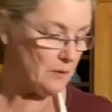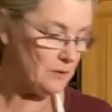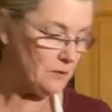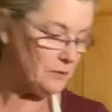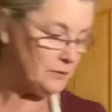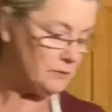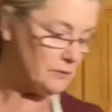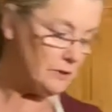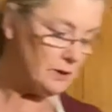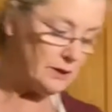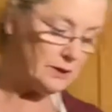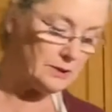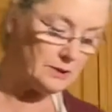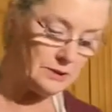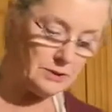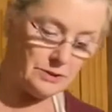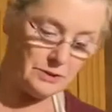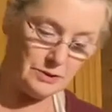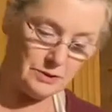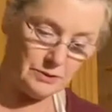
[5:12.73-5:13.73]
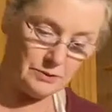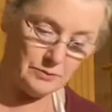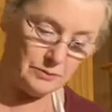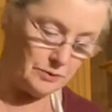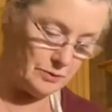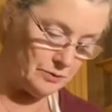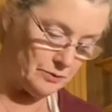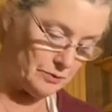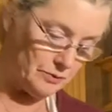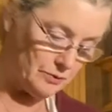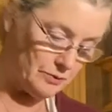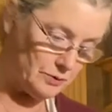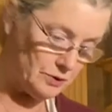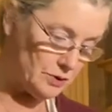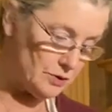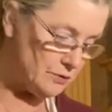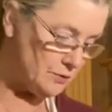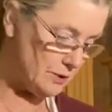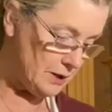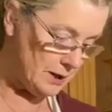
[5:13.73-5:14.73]
Right, so I'm going to
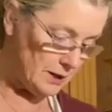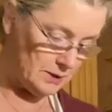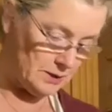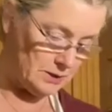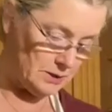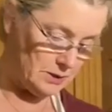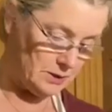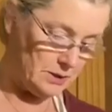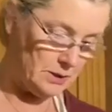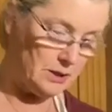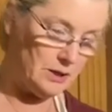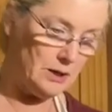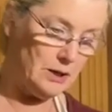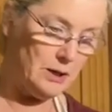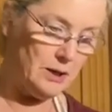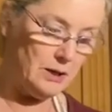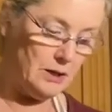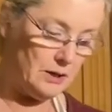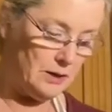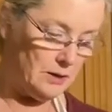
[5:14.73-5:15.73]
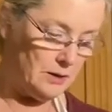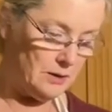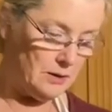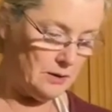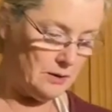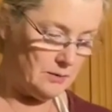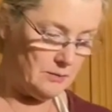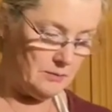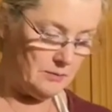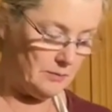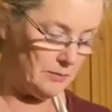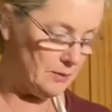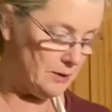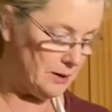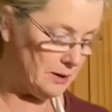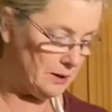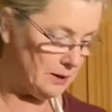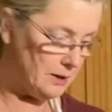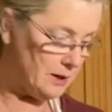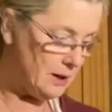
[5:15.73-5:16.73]
get my
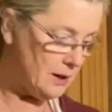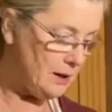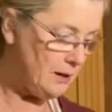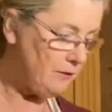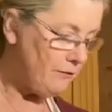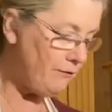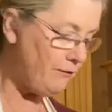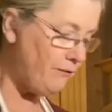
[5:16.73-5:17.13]
knife,